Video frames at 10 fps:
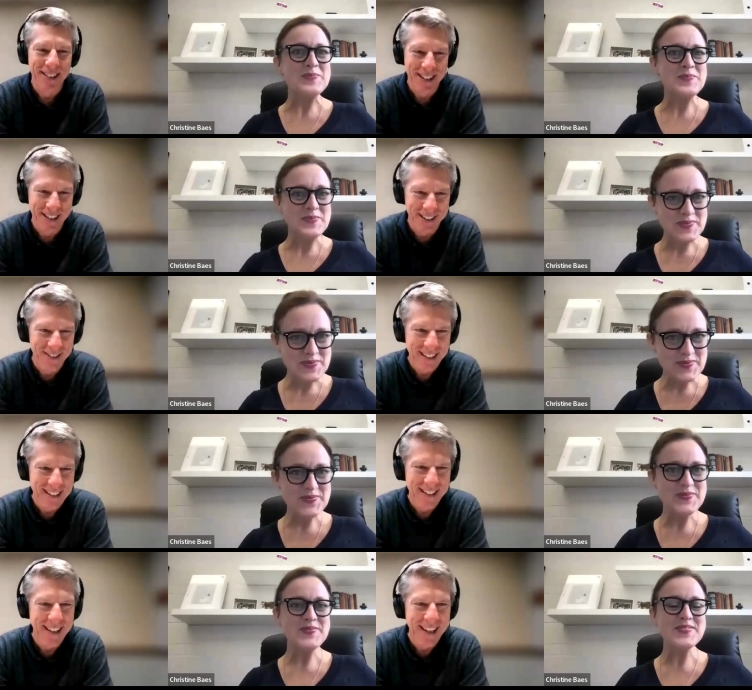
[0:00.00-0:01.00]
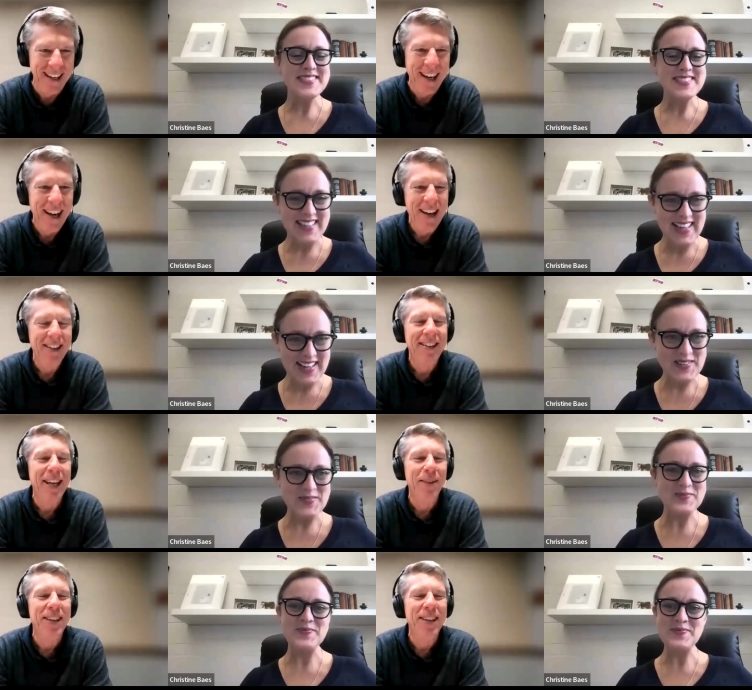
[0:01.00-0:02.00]
Speaker 1: Germans. Like there
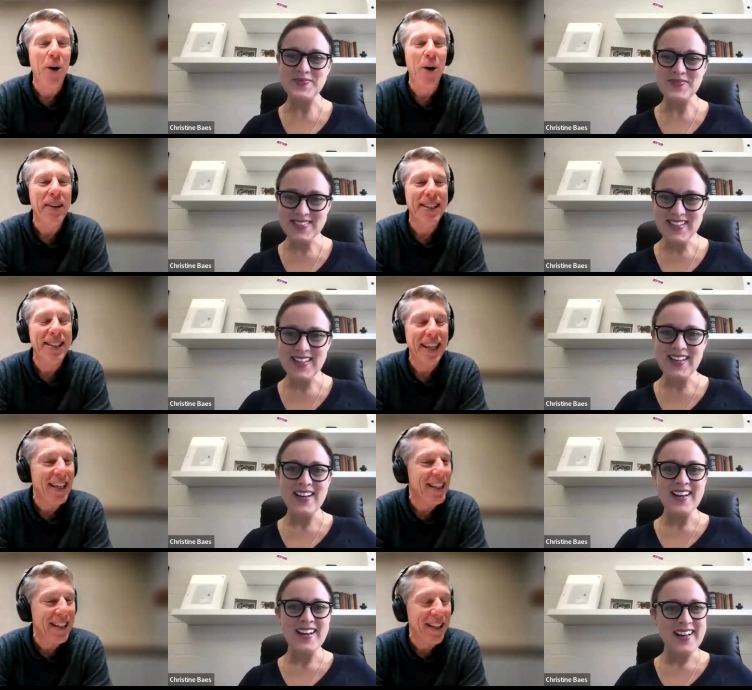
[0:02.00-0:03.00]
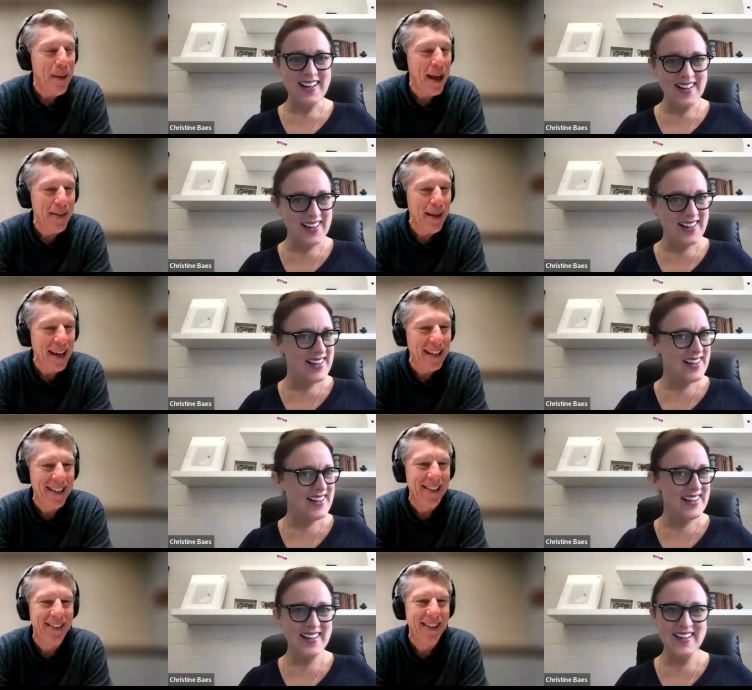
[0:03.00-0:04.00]
can be no mistakes in the
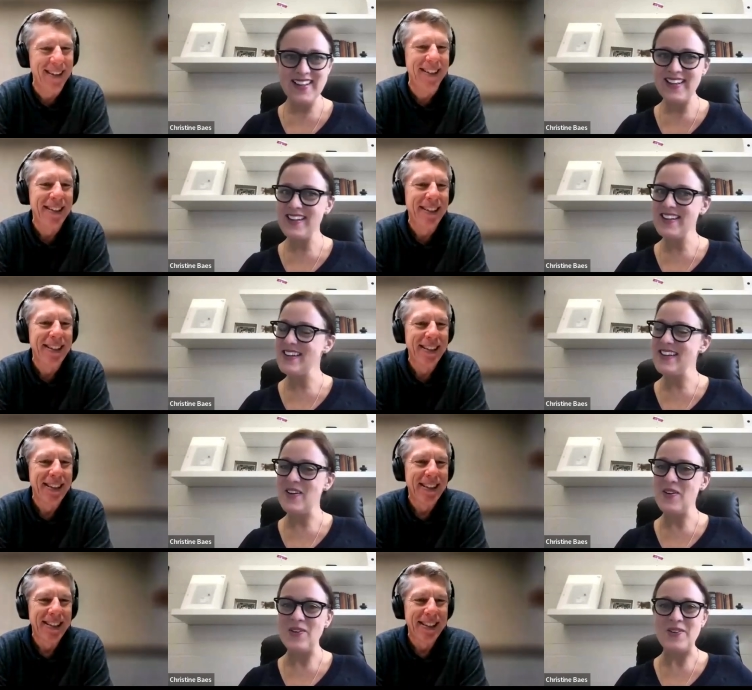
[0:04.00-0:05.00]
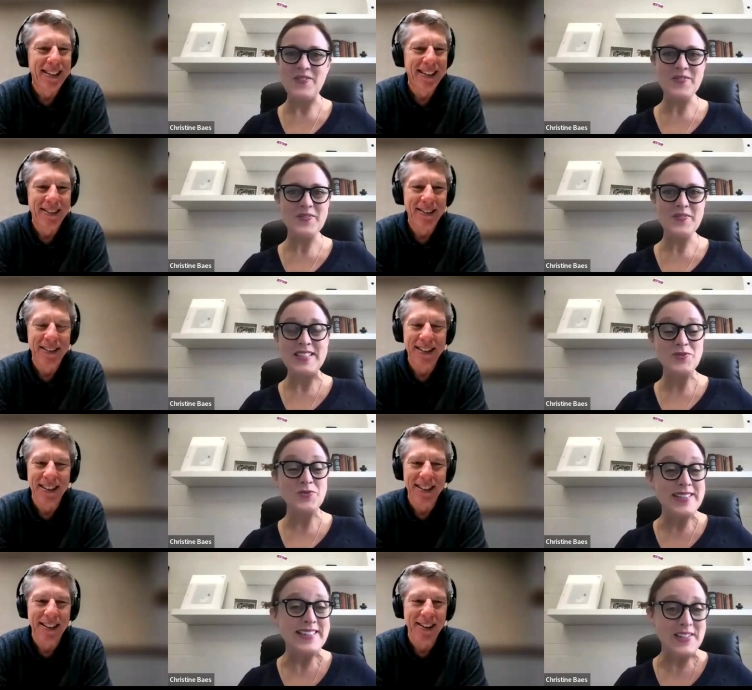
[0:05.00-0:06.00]
mathematics, right?
Speaker 2: No, but it's
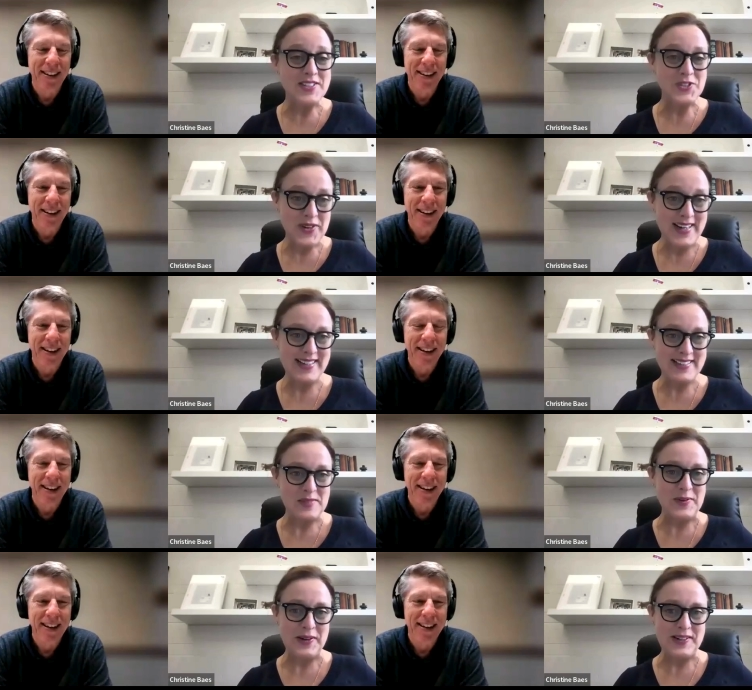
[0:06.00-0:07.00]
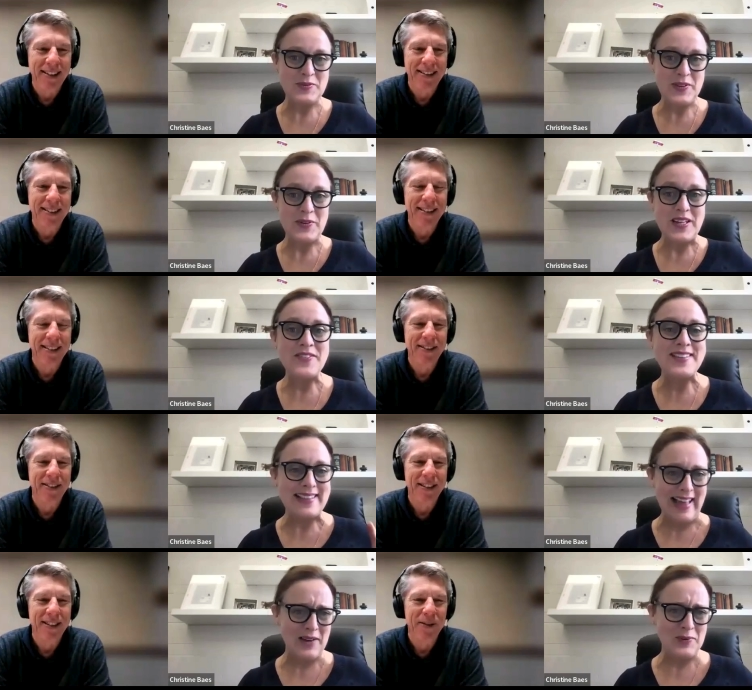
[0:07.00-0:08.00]
really good training, to be honest with you. Even
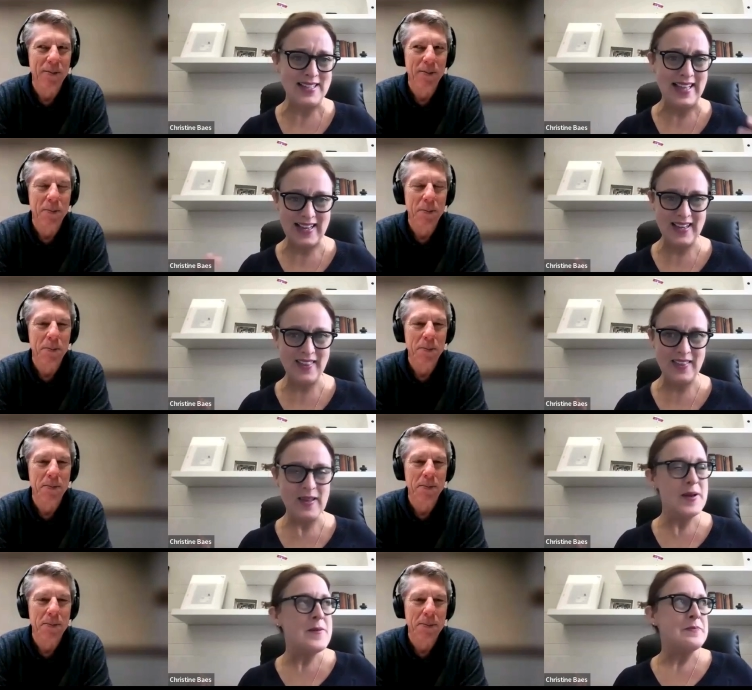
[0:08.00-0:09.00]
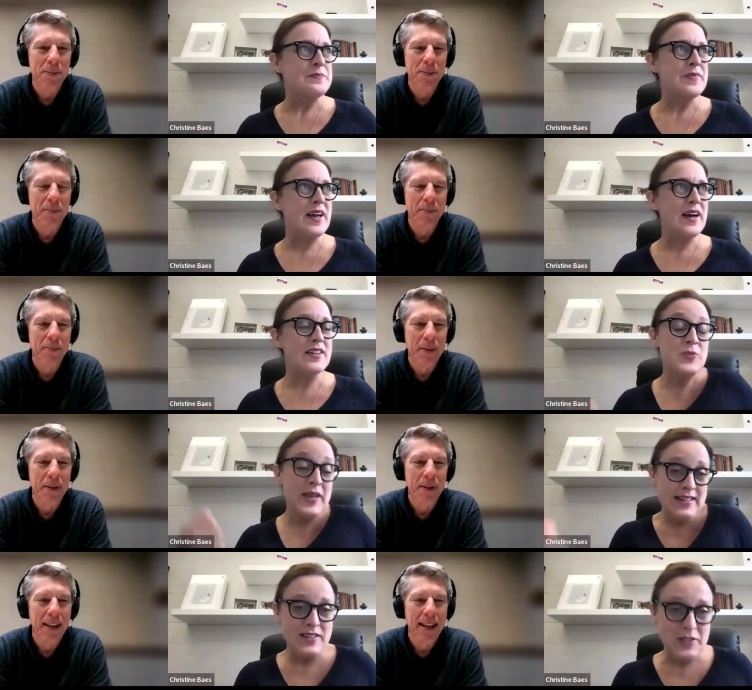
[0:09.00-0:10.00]
the language, like
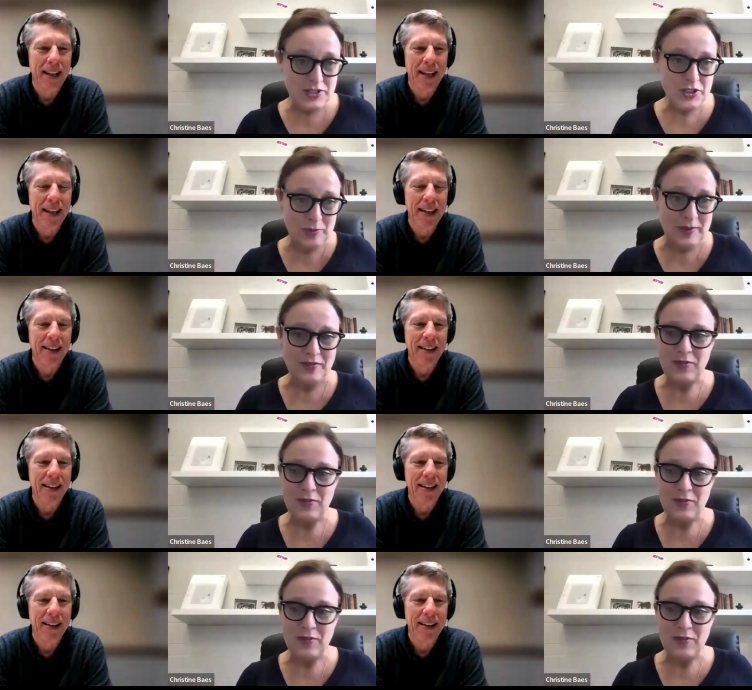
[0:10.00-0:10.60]
so I had to learn German,